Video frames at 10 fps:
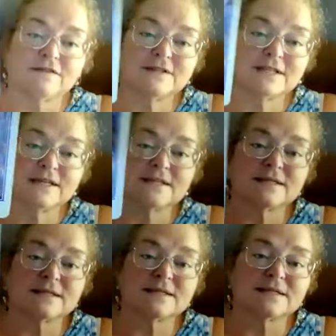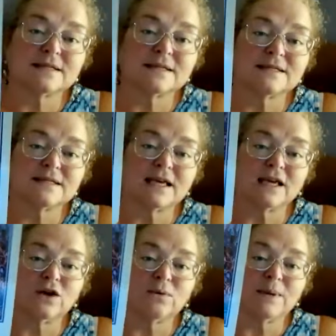of Discs is
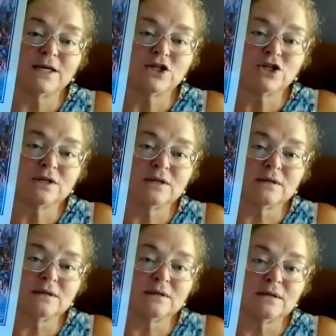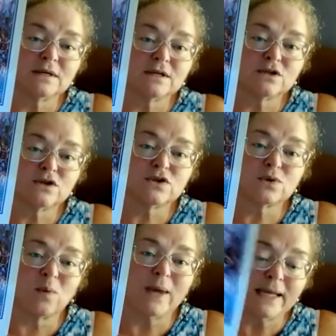incubation, is
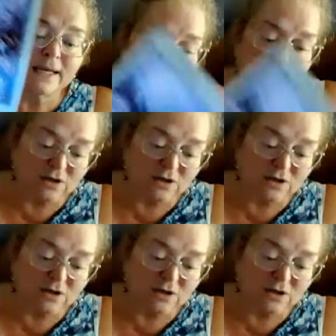a waiting